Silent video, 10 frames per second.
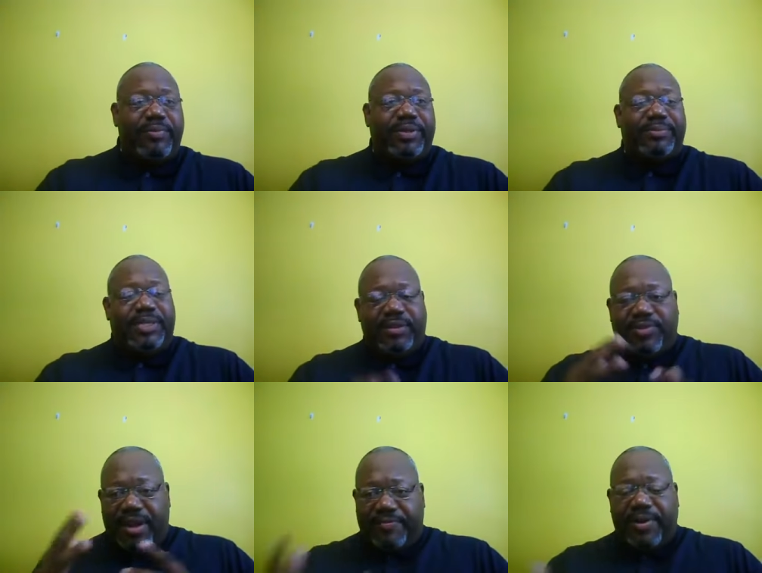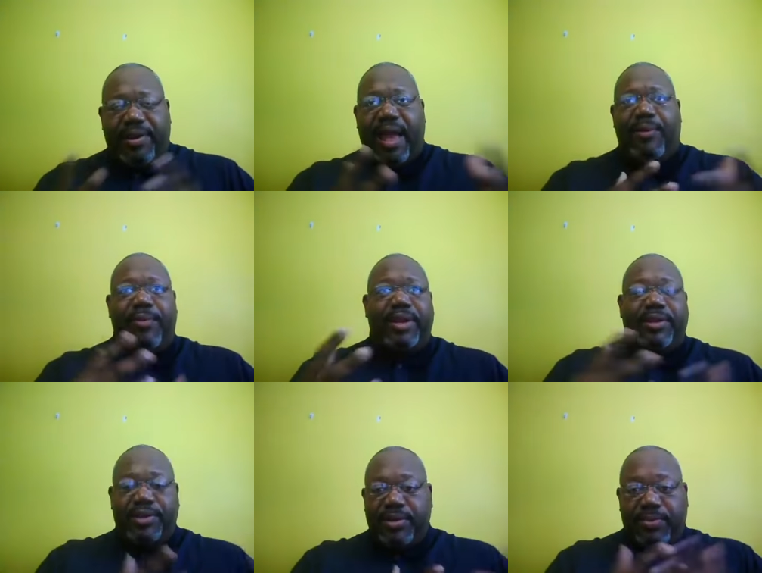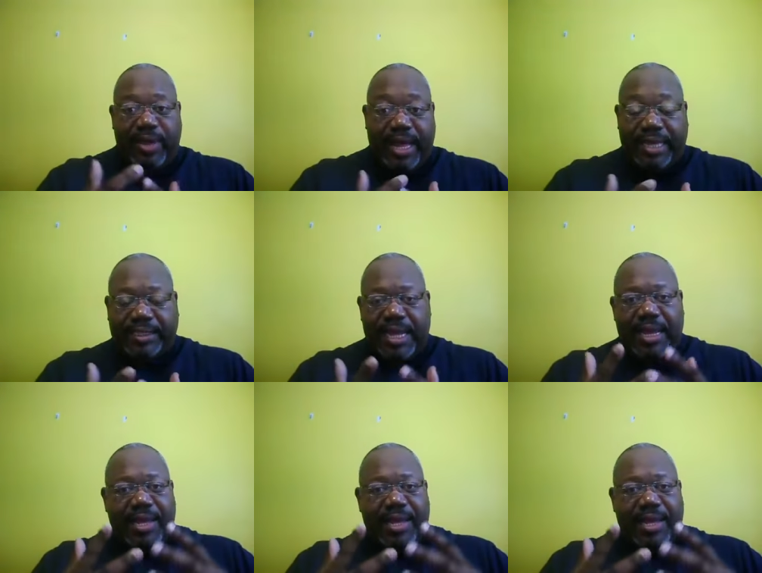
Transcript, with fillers: which I'm still trying to figure out where the dude was